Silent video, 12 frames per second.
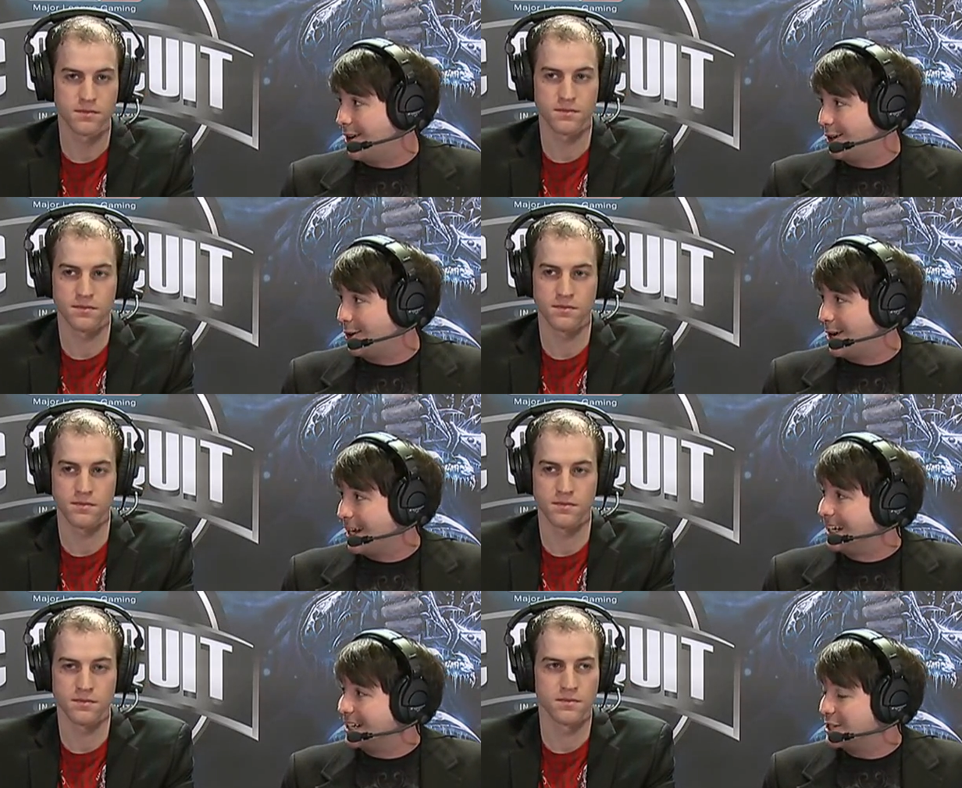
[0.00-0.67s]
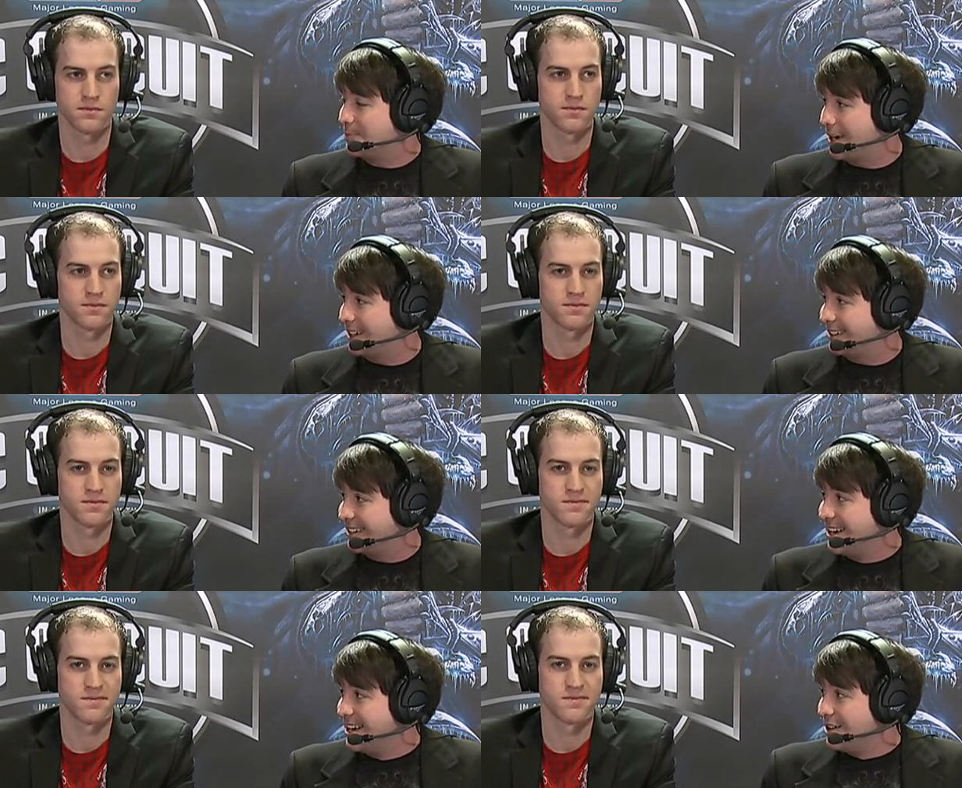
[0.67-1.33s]
Speaker 1: go ahead and expect
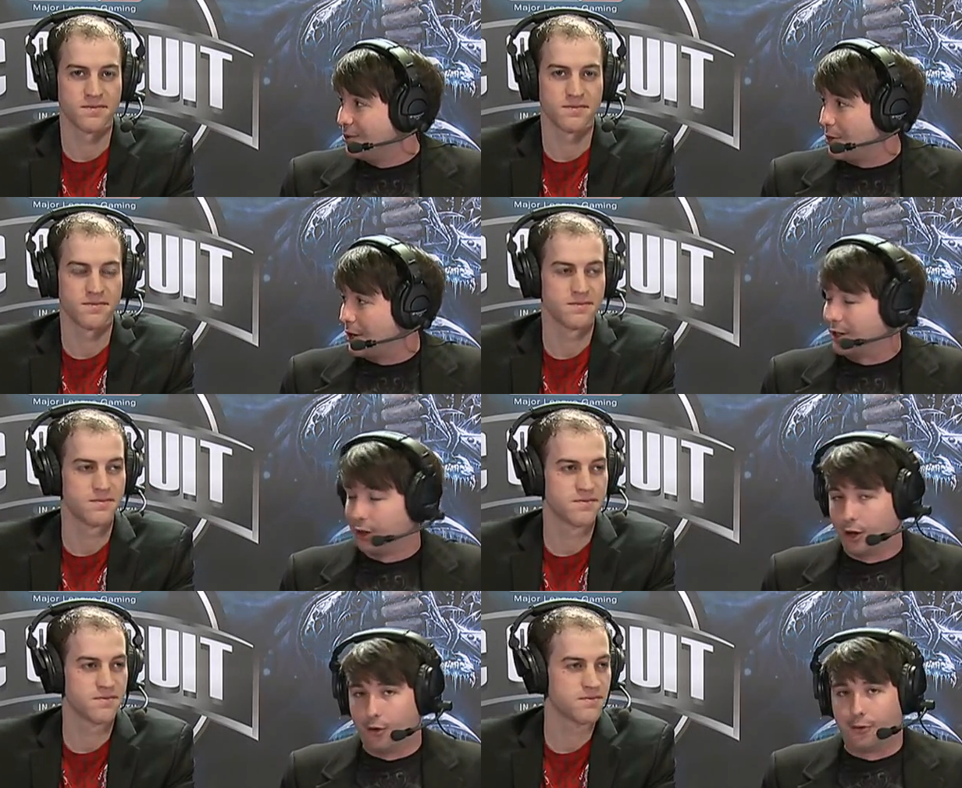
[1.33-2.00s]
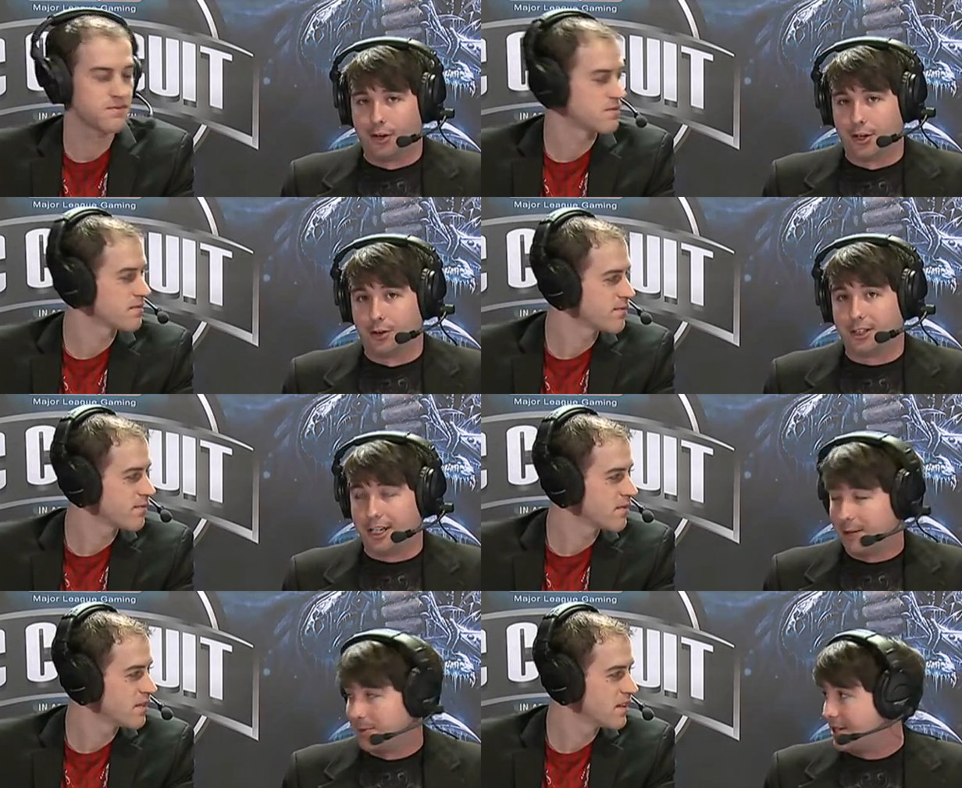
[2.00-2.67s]
that they're gonna go for a little
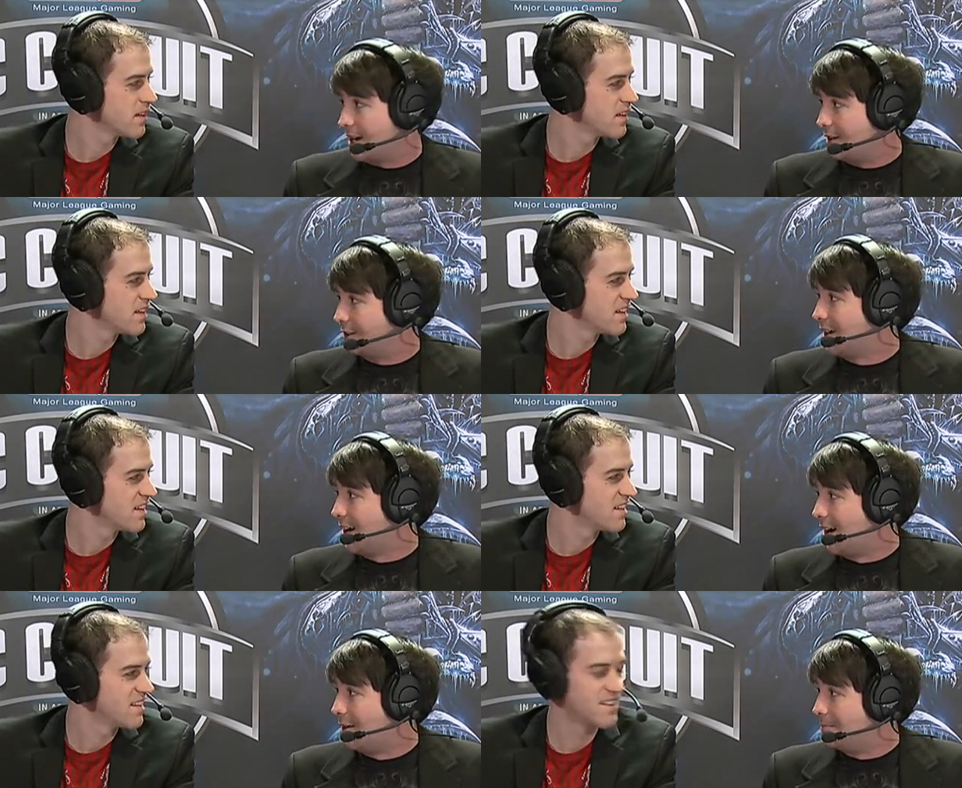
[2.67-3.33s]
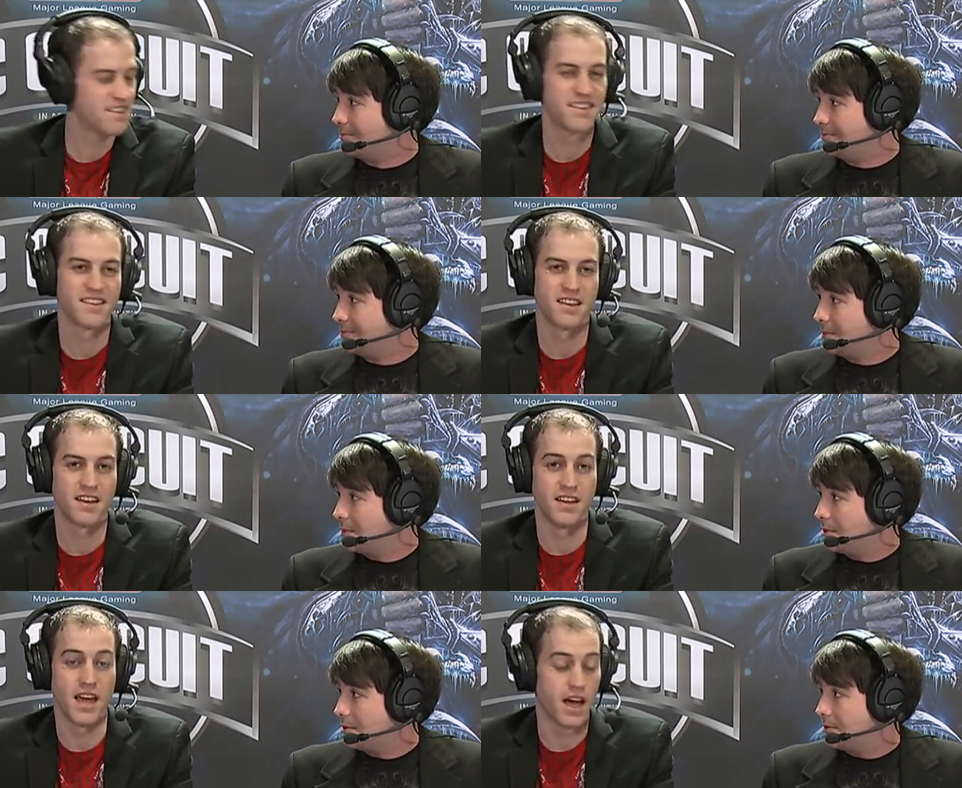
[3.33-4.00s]
Gibbs style comp.
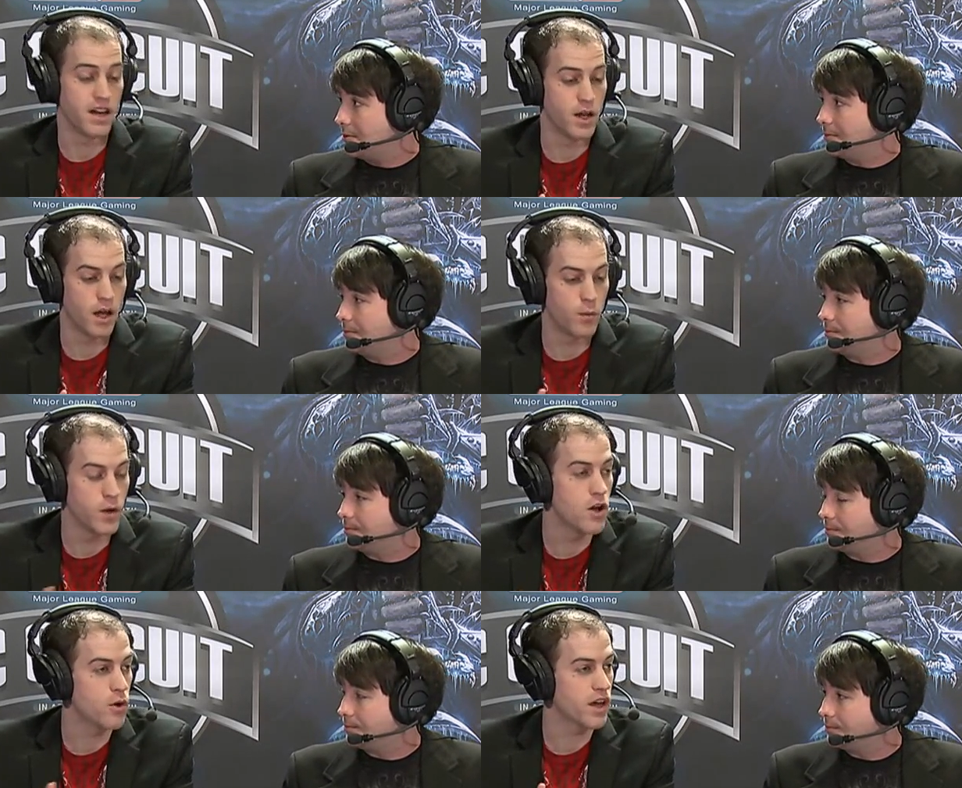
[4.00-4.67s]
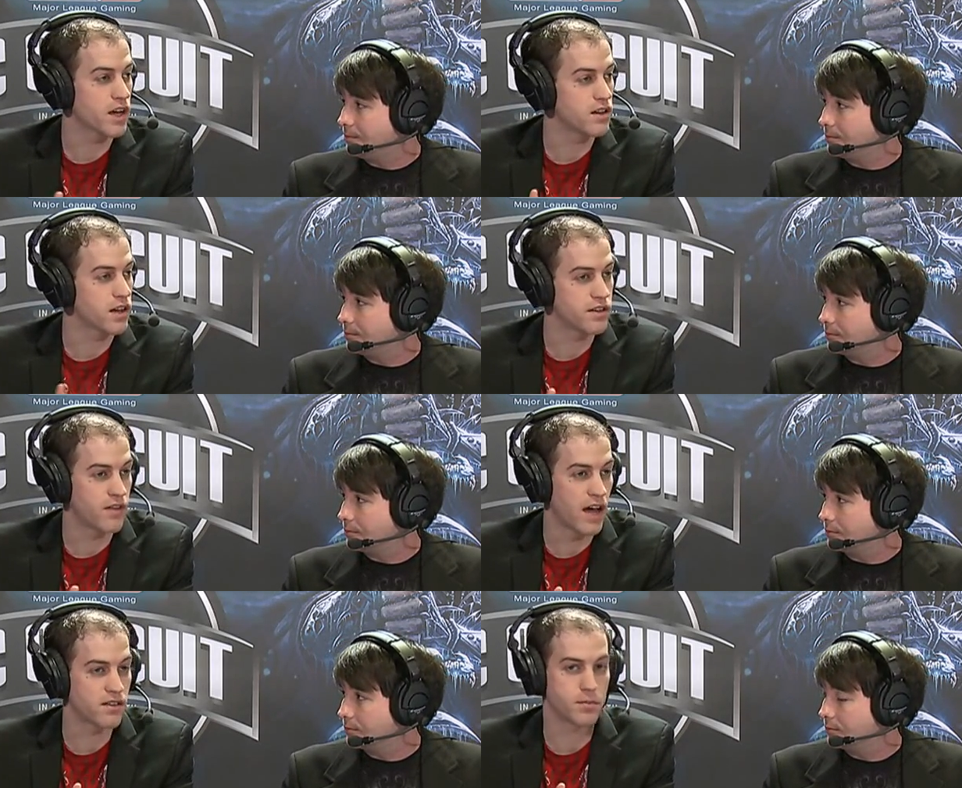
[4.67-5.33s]
Speaker 2: Yeah, and, and, we know that Collective
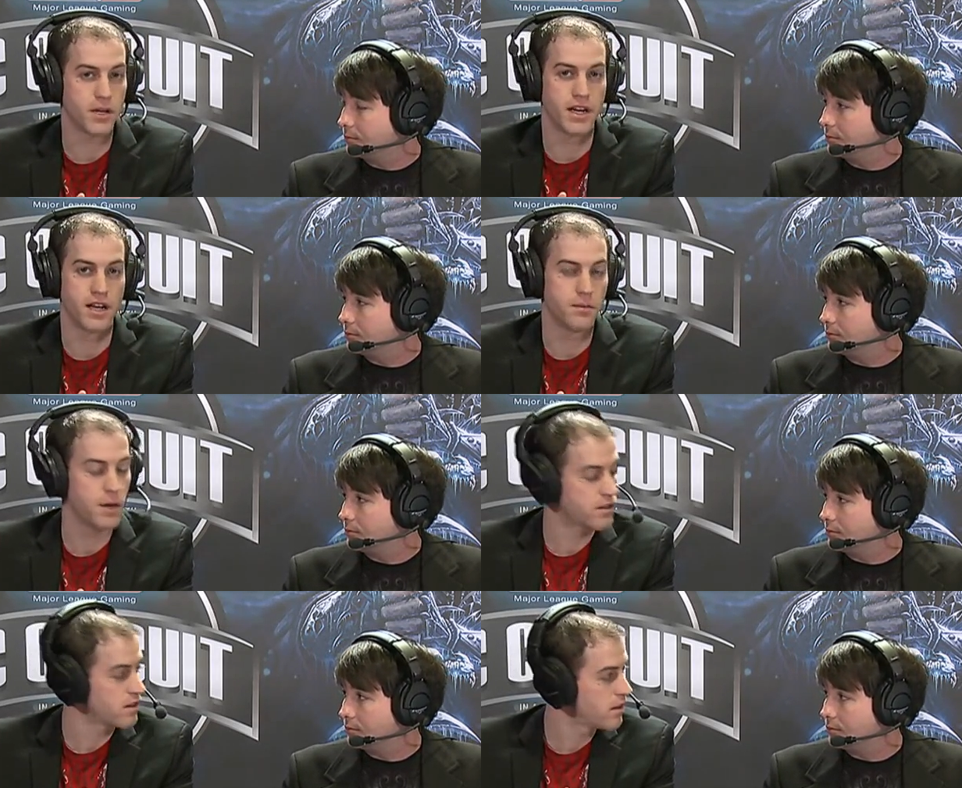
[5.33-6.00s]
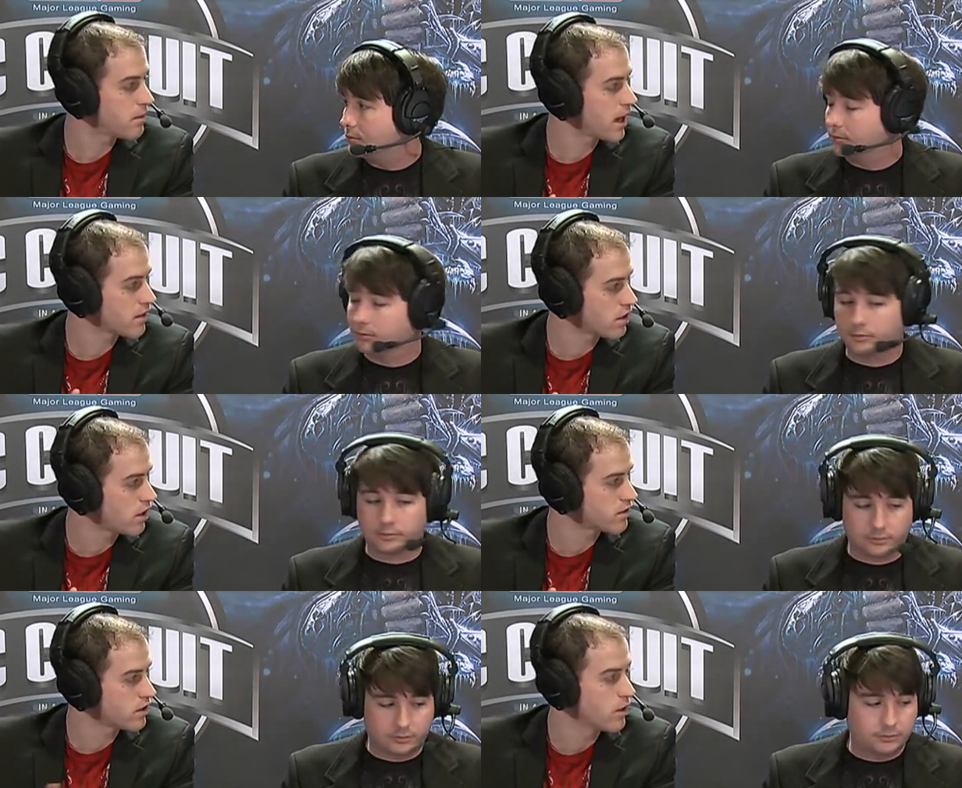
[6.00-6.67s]
has played Elemental in the past
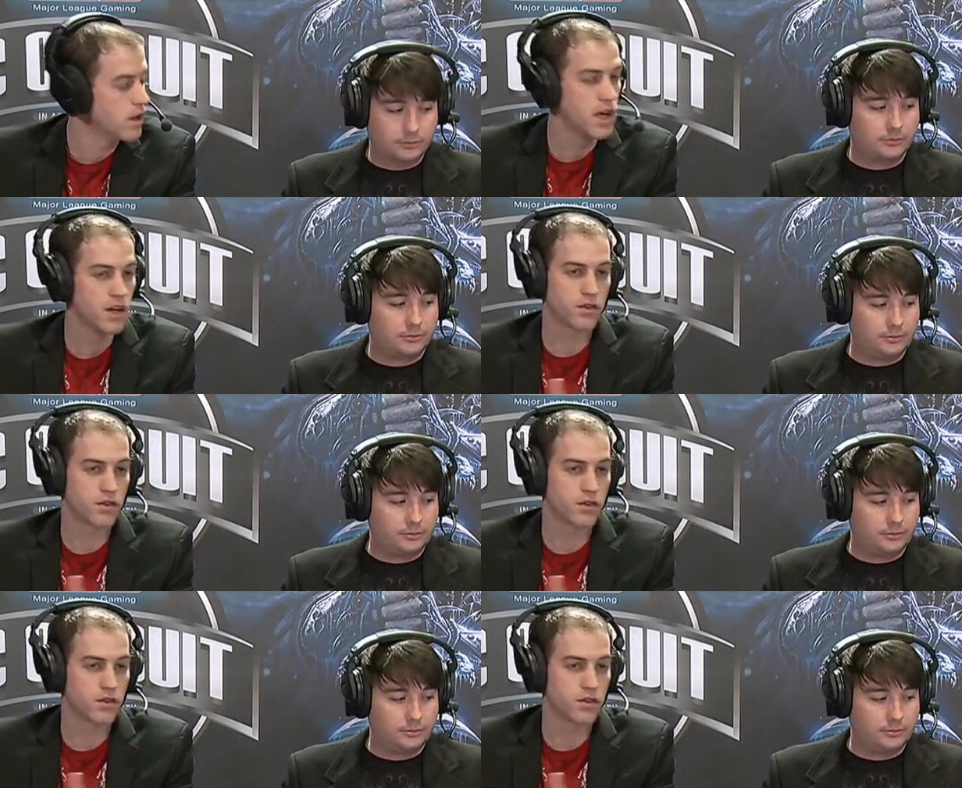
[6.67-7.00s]
also. So